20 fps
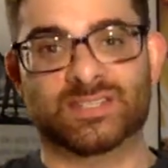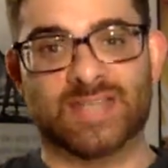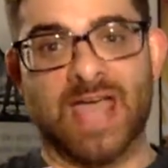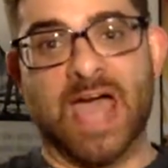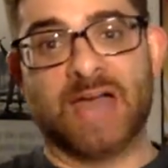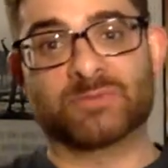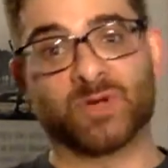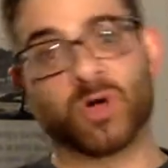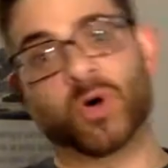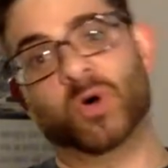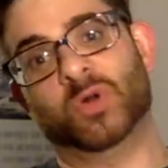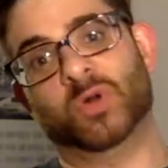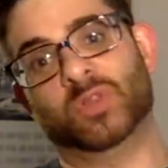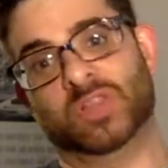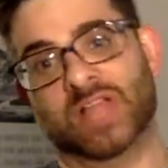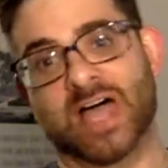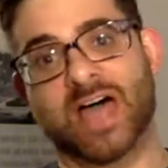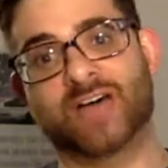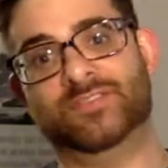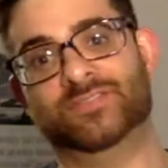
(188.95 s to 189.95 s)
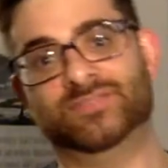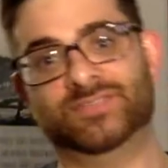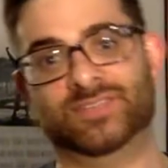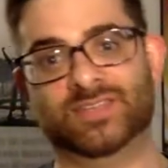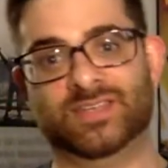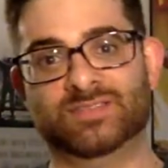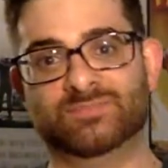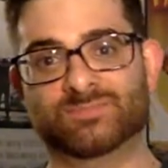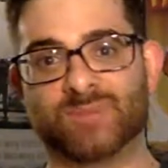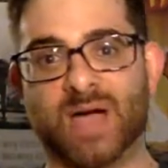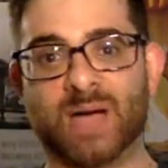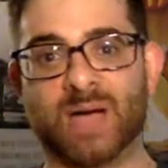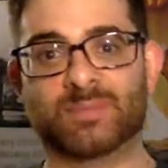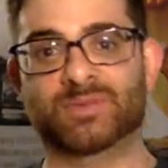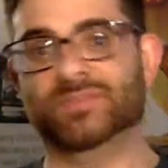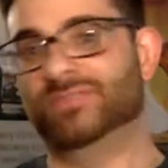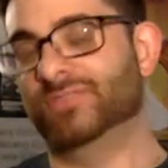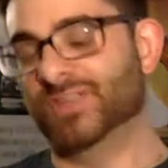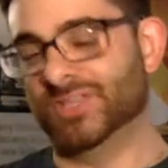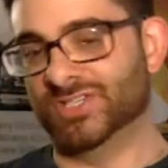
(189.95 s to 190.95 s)
Adam Cole left and
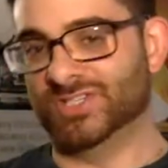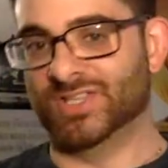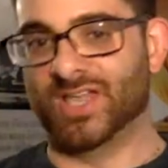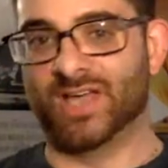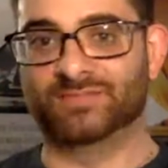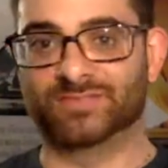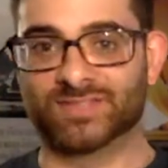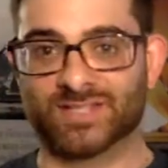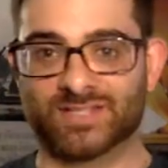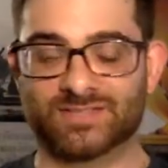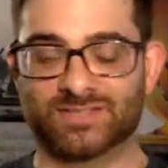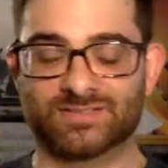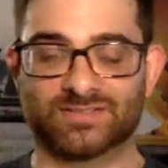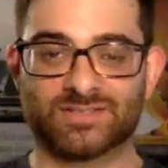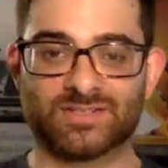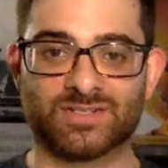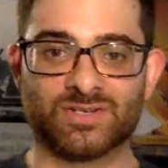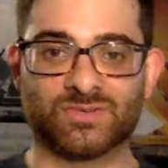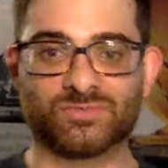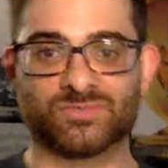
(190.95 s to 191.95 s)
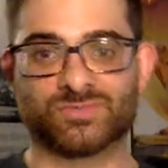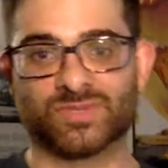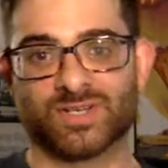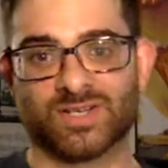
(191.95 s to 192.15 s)
Bobby Fish left and, a